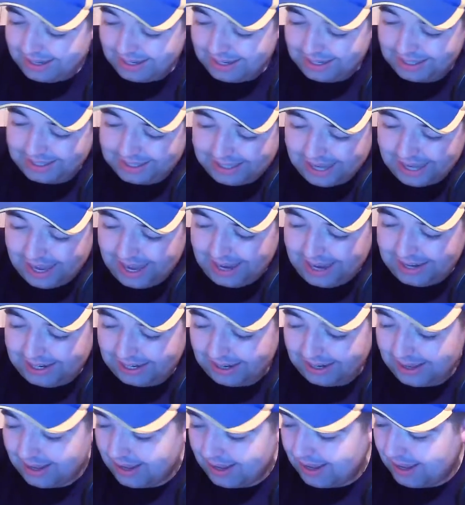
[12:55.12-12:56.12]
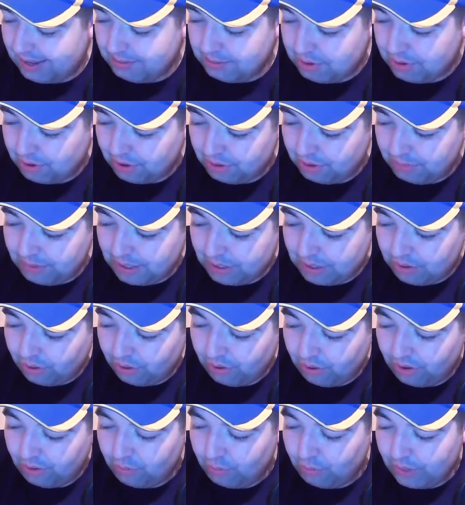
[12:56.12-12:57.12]
Instead, I'm going to be
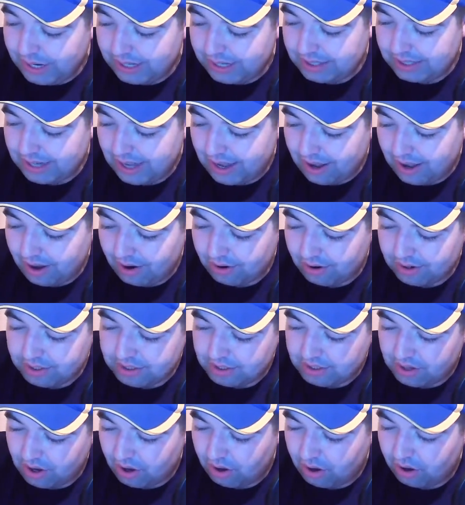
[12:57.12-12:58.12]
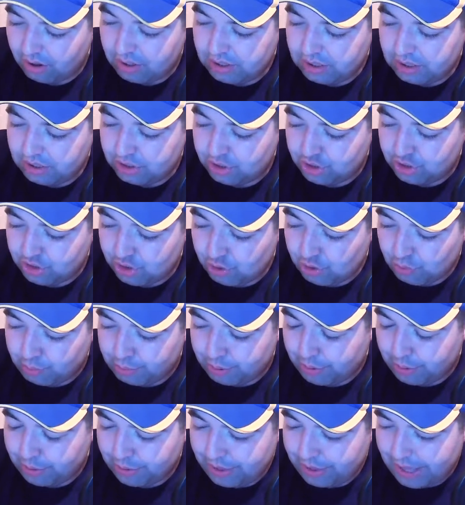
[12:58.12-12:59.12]
going with a horse called Jupe.
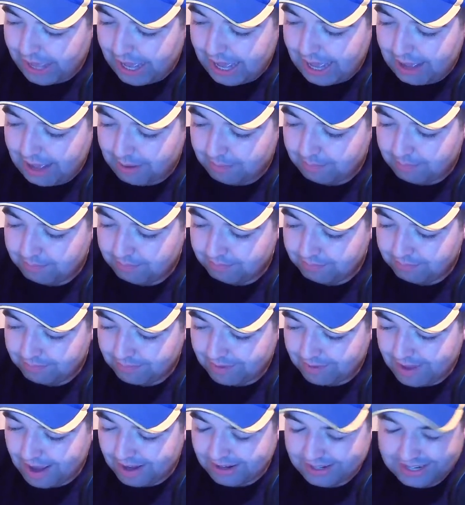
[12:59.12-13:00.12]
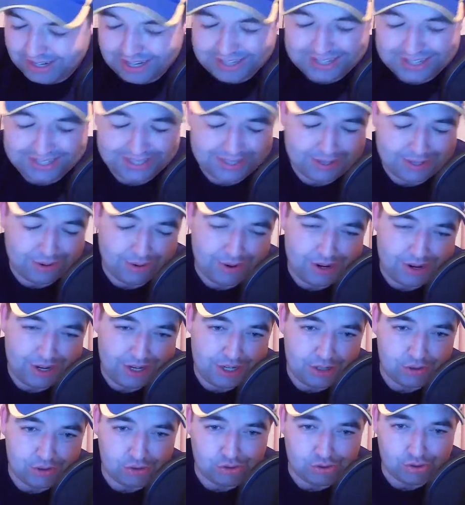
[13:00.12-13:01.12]
Not necessarily
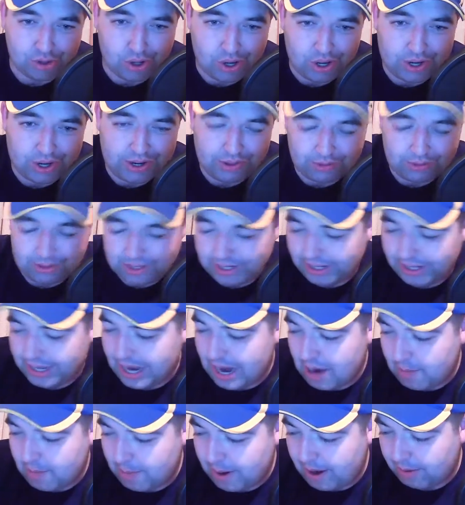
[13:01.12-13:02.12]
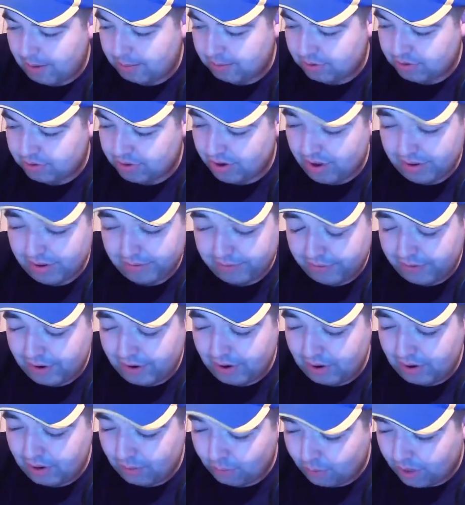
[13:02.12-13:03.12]
drawn out in the car park, but drawn
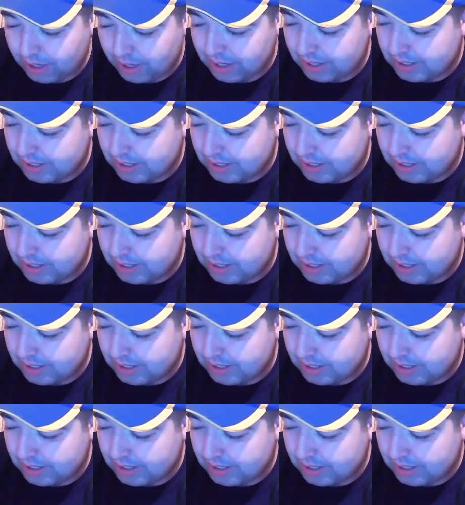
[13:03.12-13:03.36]
fairly wide